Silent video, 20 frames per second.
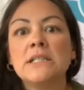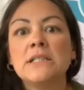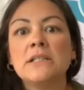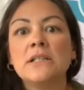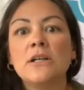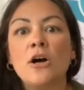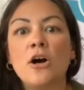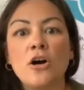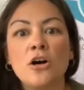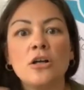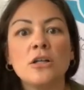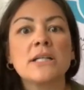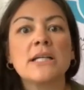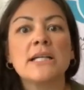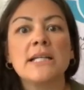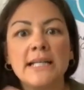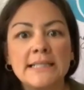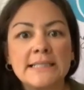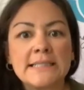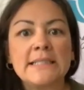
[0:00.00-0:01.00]
all
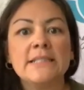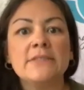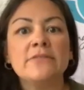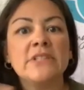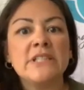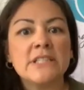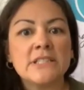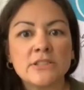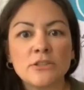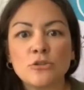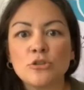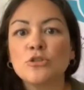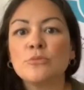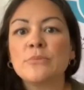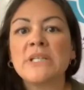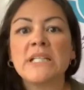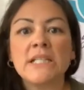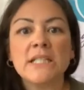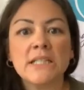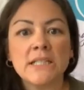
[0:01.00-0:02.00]
connecting via social
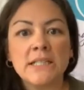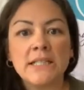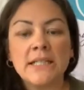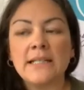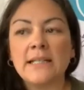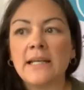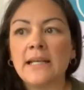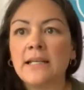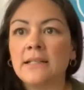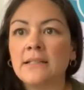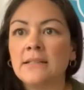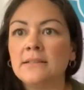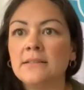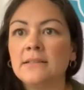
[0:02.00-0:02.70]
media, and then